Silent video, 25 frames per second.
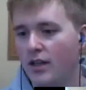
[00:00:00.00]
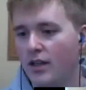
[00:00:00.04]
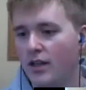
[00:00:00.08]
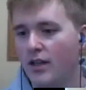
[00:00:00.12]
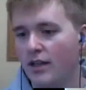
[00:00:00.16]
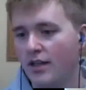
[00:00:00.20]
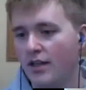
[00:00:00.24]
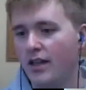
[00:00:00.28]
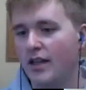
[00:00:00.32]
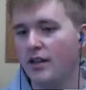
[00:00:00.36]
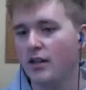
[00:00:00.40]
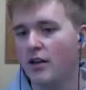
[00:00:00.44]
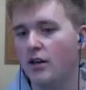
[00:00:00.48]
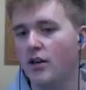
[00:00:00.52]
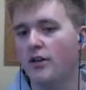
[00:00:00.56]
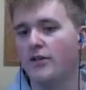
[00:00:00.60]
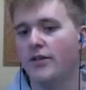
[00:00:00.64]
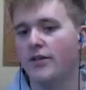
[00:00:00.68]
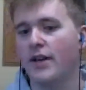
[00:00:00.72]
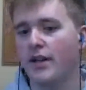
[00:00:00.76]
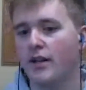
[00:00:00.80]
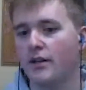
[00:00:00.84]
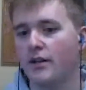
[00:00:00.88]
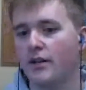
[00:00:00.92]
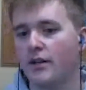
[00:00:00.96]
And getting all of
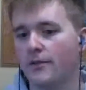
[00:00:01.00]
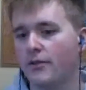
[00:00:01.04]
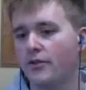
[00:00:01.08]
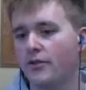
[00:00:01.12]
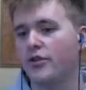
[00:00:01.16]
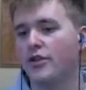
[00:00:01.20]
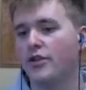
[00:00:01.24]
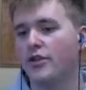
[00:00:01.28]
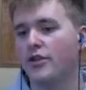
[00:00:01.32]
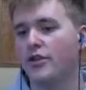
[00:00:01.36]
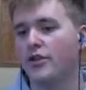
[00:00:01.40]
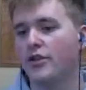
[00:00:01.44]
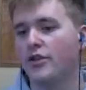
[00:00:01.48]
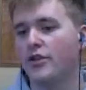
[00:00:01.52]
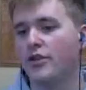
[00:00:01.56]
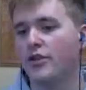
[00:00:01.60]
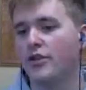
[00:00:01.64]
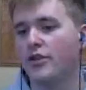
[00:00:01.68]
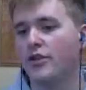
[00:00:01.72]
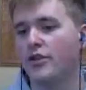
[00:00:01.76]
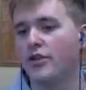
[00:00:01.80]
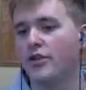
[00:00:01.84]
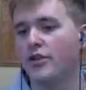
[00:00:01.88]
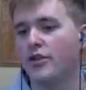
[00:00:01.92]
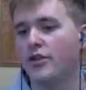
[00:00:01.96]
that infrastructure
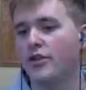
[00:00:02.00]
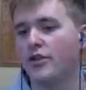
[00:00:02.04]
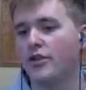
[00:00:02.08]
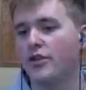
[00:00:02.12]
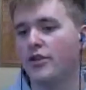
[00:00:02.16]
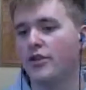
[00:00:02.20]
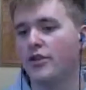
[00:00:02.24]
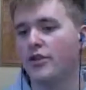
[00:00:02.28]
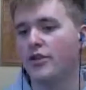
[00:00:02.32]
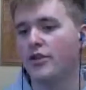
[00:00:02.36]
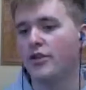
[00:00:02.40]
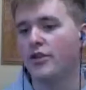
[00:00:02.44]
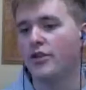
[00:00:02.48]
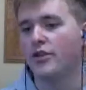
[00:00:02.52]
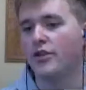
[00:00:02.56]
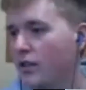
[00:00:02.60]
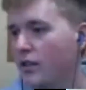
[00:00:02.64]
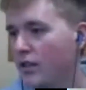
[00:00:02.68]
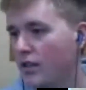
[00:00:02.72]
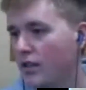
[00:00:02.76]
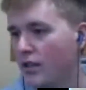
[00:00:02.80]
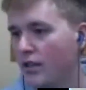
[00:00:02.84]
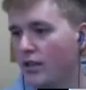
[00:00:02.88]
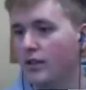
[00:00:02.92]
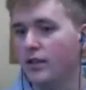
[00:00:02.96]
so that it's all
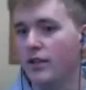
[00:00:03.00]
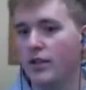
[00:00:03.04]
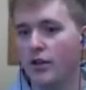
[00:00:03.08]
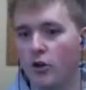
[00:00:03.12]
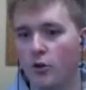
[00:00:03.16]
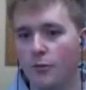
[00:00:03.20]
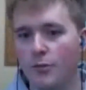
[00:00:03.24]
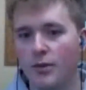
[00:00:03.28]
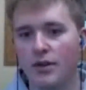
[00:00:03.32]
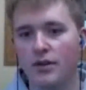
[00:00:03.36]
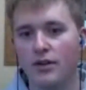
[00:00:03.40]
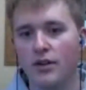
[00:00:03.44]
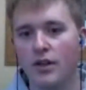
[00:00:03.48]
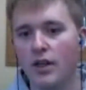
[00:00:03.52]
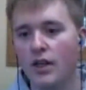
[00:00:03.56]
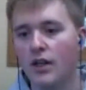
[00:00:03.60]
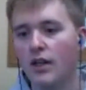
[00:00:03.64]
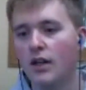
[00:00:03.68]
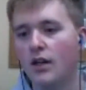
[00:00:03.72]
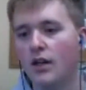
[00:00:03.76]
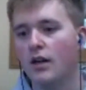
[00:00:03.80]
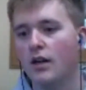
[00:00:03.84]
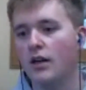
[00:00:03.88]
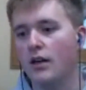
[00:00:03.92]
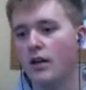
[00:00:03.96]
documented in the
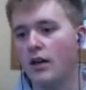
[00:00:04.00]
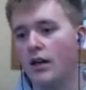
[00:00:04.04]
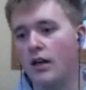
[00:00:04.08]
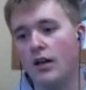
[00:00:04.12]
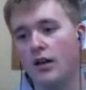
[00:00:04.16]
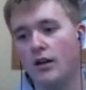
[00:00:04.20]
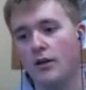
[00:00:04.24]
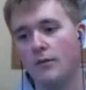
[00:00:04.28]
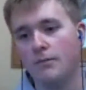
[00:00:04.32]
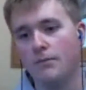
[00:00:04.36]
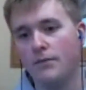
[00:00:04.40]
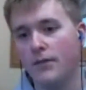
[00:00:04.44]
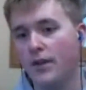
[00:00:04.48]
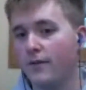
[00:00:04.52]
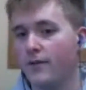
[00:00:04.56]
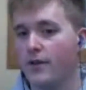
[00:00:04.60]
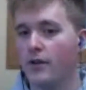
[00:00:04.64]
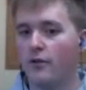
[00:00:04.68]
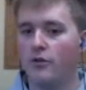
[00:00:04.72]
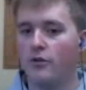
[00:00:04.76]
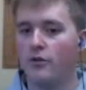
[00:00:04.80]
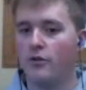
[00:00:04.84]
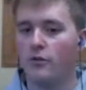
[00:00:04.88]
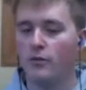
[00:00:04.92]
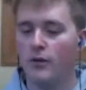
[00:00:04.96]
open.
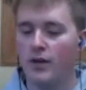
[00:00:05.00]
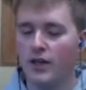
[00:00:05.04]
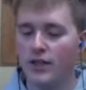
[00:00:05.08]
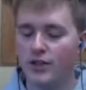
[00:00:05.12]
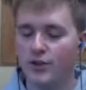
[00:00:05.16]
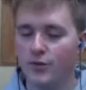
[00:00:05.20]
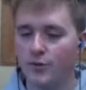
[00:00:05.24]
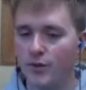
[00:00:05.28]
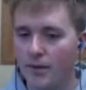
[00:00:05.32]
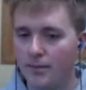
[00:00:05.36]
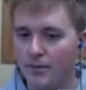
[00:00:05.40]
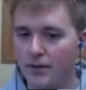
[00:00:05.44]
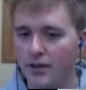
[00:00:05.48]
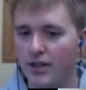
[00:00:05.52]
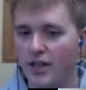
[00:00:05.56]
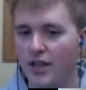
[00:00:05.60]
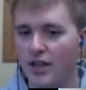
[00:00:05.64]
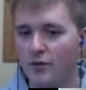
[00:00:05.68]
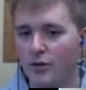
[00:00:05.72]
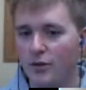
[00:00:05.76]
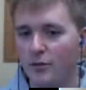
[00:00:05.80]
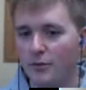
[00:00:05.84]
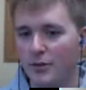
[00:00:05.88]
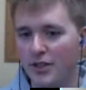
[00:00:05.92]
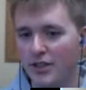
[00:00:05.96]
If someone wanted to
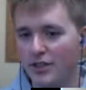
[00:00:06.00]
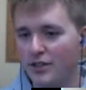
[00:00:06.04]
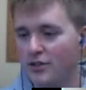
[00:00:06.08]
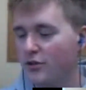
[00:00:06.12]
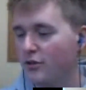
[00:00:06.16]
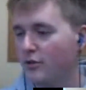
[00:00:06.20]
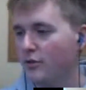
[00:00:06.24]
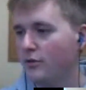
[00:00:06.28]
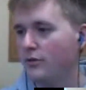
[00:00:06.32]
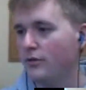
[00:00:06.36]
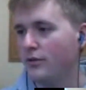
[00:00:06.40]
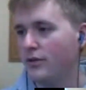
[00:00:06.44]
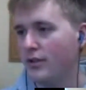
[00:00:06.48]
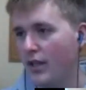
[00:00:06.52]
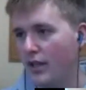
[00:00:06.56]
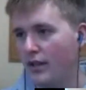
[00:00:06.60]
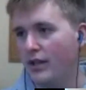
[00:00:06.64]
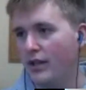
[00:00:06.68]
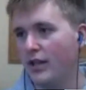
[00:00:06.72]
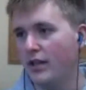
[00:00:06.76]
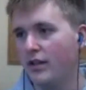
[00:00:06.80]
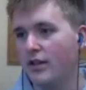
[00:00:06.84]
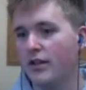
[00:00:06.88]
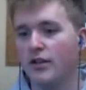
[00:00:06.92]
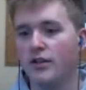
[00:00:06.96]
replicate what we do,
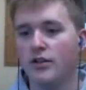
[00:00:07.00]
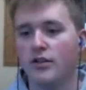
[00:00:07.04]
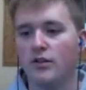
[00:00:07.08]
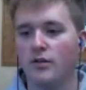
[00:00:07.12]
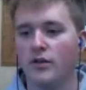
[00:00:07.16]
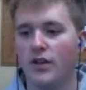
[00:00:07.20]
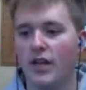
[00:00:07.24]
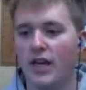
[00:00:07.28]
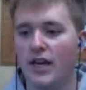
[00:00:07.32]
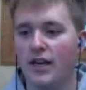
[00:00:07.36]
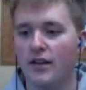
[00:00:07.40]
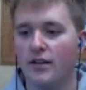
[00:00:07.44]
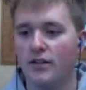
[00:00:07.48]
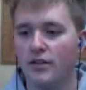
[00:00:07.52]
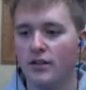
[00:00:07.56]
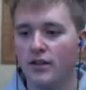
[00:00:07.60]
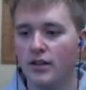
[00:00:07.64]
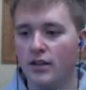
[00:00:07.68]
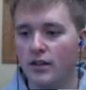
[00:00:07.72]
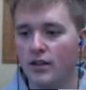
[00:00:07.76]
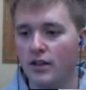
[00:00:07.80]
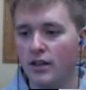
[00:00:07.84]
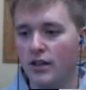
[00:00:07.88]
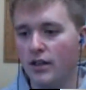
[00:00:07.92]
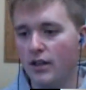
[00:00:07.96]
then they can do that,
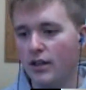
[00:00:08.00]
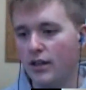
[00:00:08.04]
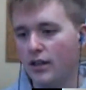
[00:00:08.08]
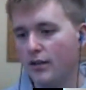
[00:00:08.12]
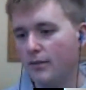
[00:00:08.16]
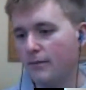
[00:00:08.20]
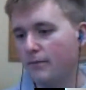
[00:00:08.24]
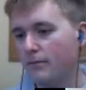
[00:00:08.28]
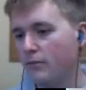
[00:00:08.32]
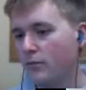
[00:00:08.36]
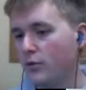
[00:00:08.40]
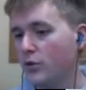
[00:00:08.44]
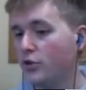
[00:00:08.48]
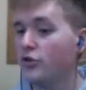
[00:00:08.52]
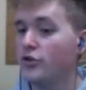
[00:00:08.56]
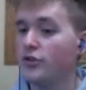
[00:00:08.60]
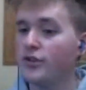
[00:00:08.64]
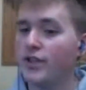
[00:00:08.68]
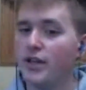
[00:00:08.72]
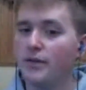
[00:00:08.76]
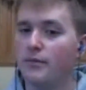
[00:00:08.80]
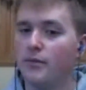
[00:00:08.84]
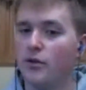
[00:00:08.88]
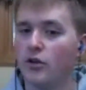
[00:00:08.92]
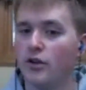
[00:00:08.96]
which
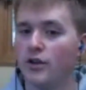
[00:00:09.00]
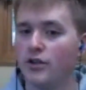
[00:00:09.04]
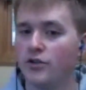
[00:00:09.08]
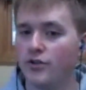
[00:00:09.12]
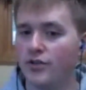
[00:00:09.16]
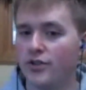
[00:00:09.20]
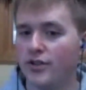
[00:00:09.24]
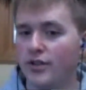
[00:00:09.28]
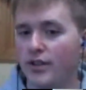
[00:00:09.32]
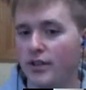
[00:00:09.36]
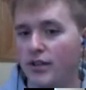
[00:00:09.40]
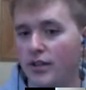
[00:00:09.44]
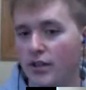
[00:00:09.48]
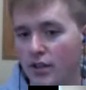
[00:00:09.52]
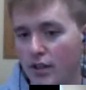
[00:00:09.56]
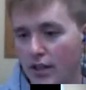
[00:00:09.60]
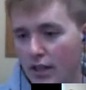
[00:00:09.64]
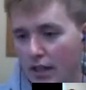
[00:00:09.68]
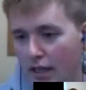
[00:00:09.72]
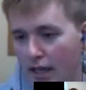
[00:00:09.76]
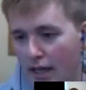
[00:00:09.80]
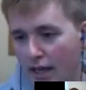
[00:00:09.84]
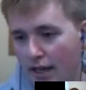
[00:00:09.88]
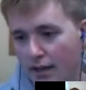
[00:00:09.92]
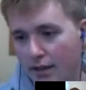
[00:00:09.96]
will get more
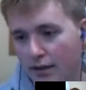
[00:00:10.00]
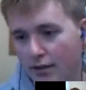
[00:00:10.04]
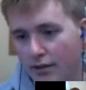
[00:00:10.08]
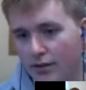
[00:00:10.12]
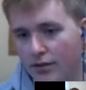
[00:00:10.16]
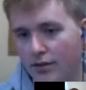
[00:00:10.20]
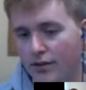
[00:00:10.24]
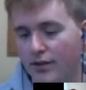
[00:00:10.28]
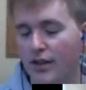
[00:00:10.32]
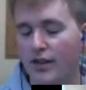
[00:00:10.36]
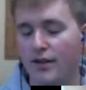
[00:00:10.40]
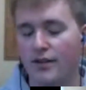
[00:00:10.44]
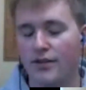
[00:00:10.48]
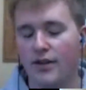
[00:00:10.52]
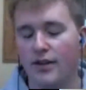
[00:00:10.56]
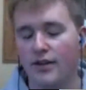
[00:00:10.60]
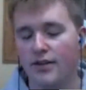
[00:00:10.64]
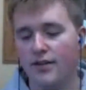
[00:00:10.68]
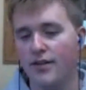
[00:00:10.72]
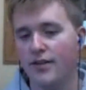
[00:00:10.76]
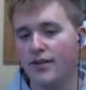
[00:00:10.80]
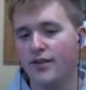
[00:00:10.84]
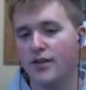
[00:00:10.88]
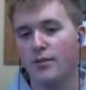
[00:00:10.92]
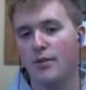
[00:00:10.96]
interesting as things
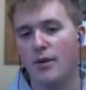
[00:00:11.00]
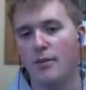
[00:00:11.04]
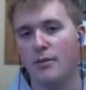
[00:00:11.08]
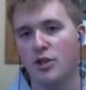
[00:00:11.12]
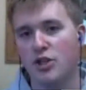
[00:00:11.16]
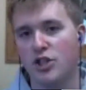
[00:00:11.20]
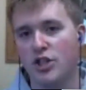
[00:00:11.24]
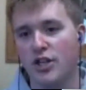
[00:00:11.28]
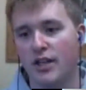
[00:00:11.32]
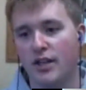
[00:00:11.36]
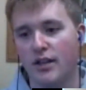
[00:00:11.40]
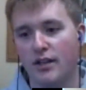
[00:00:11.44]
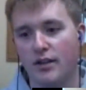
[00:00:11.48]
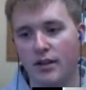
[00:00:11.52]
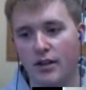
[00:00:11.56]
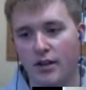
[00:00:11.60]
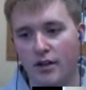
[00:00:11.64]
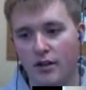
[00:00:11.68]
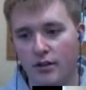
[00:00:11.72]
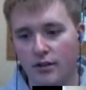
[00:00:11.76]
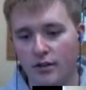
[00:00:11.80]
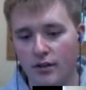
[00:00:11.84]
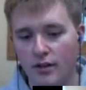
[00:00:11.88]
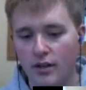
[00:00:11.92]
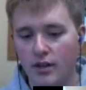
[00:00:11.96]
like system image get in
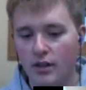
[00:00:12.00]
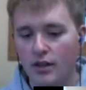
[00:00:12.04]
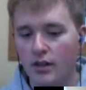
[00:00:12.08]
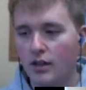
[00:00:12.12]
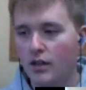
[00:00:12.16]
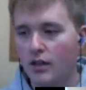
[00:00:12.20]
there.